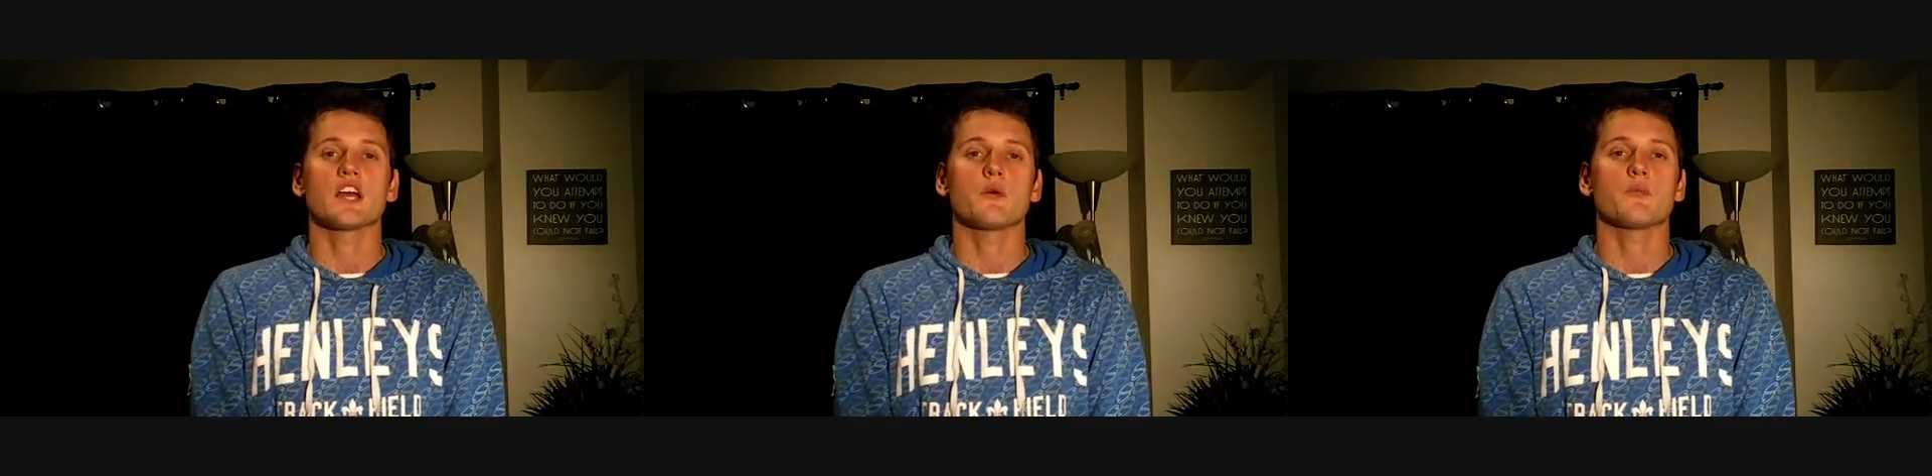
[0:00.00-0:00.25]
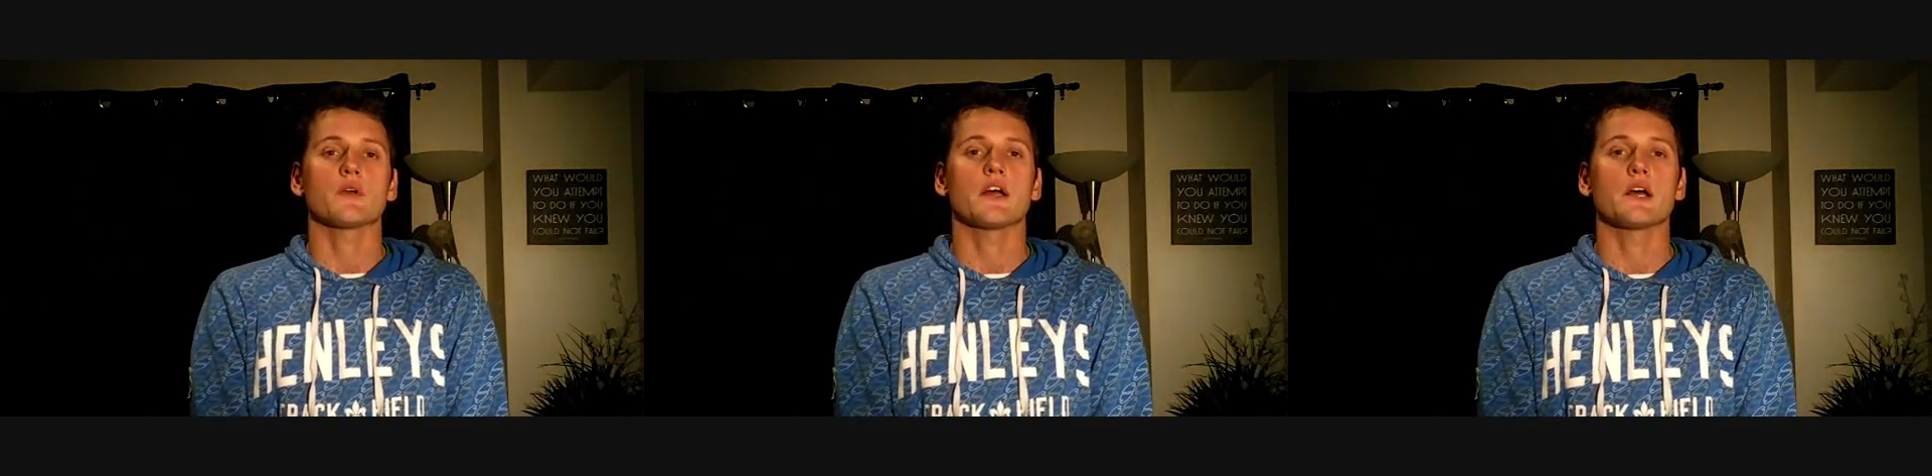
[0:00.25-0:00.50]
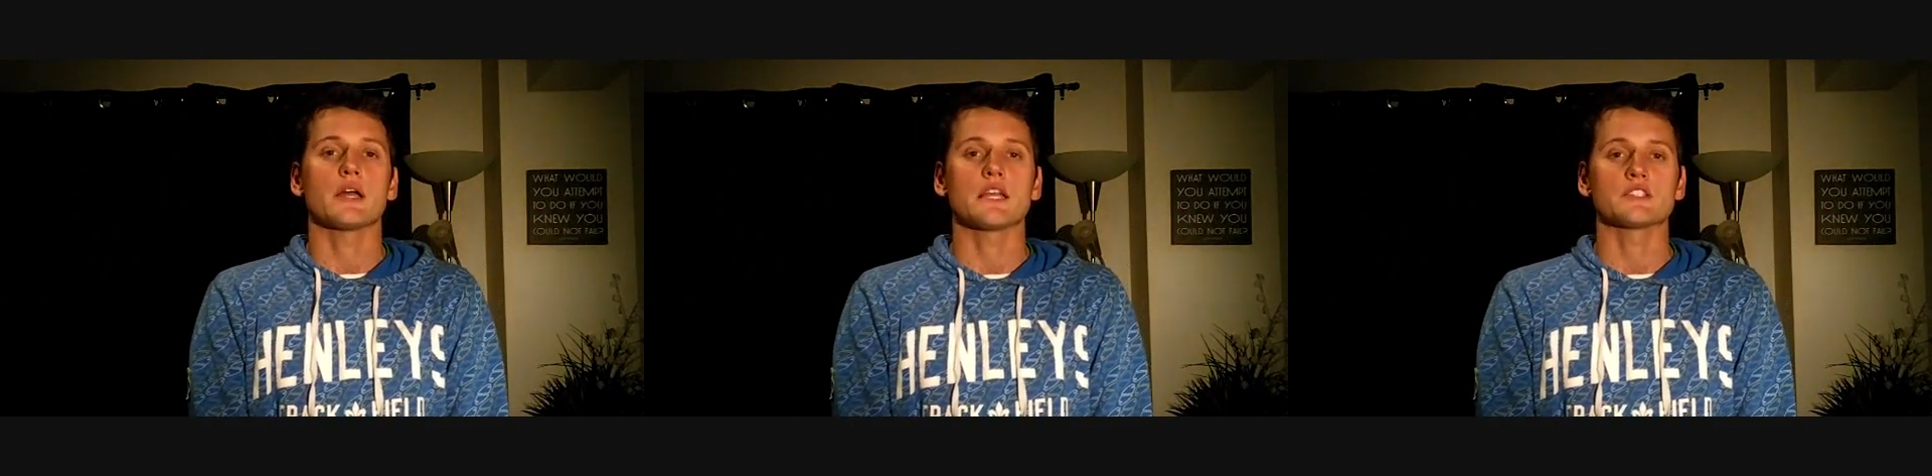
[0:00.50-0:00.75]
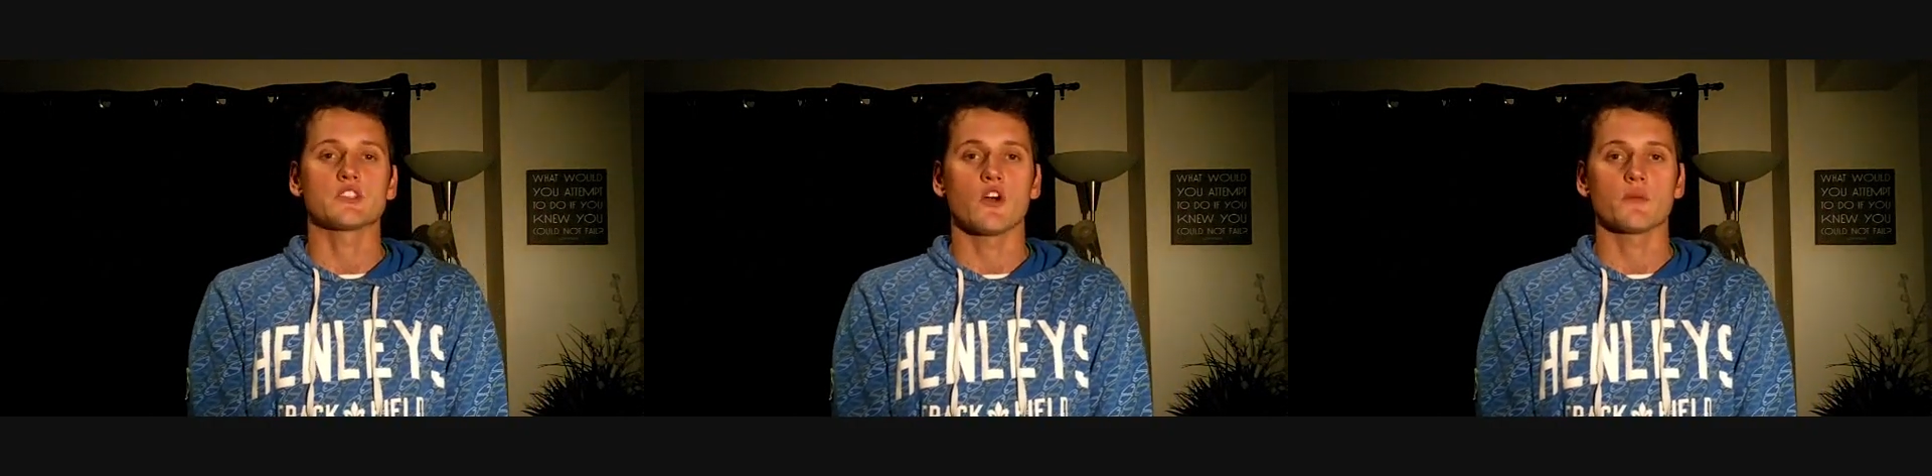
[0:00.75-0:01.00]
up
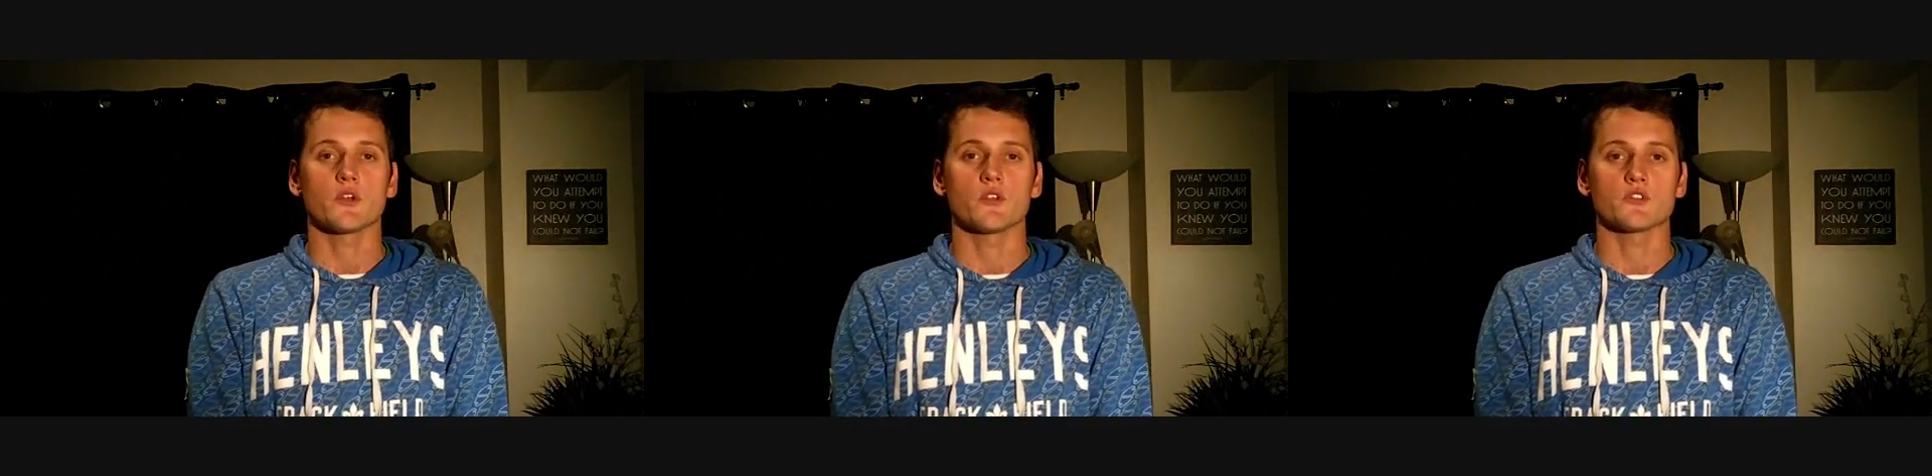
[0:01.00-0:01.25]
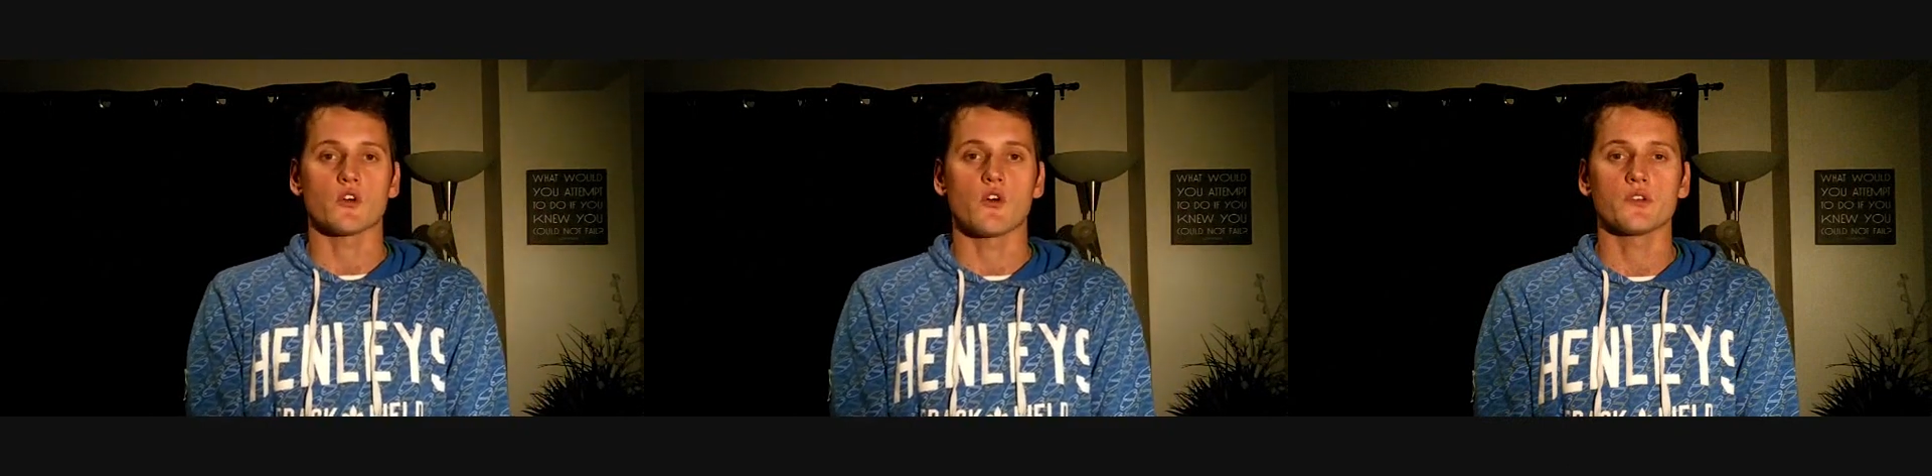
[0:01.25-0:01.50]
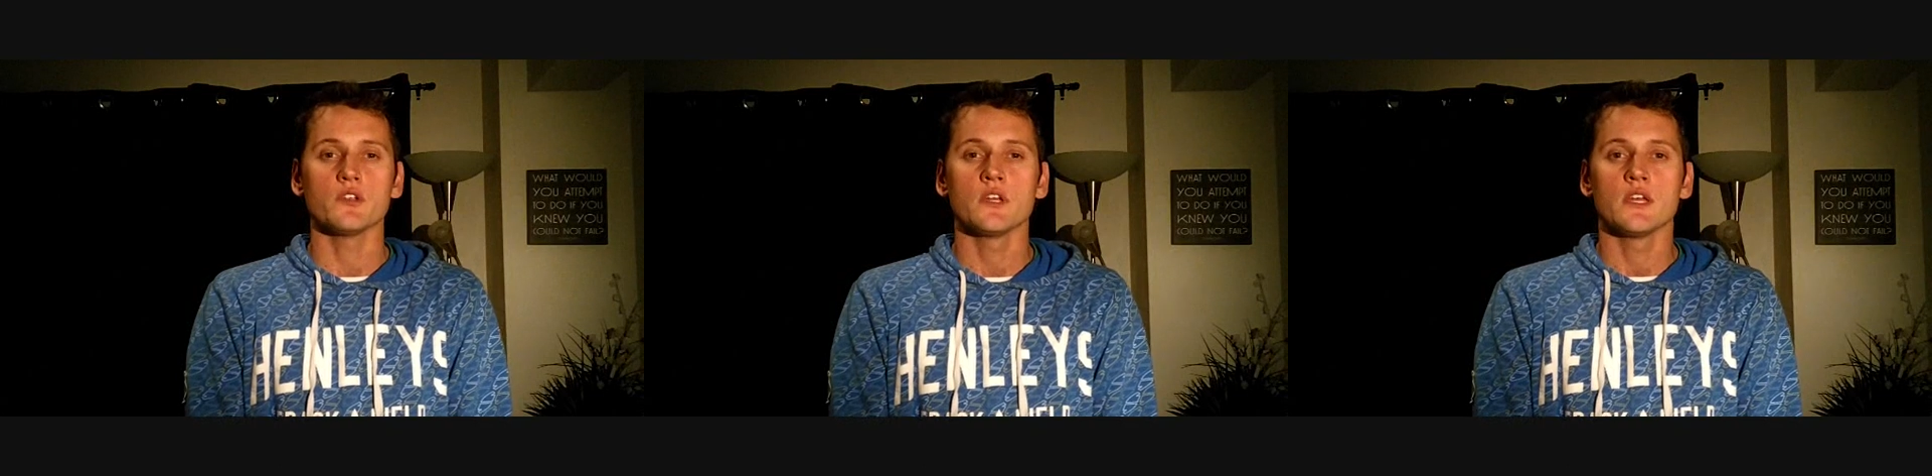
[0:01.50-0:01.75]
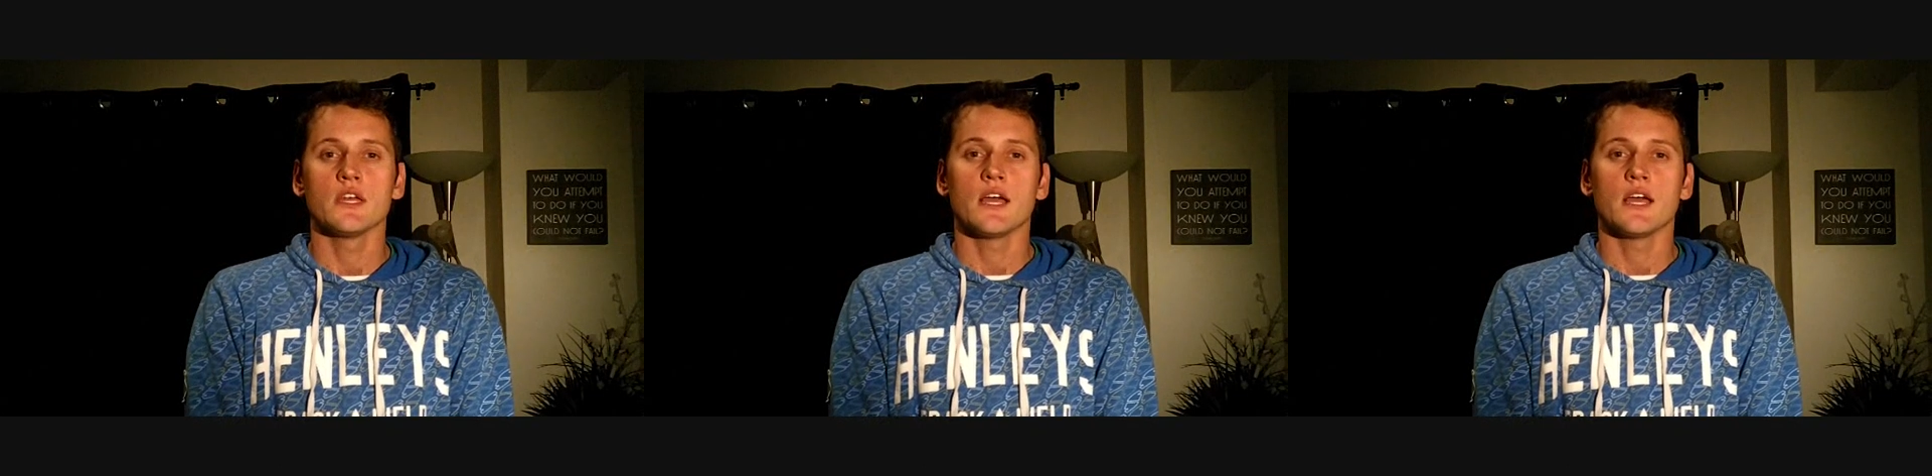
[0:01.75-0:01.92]
as time goes on.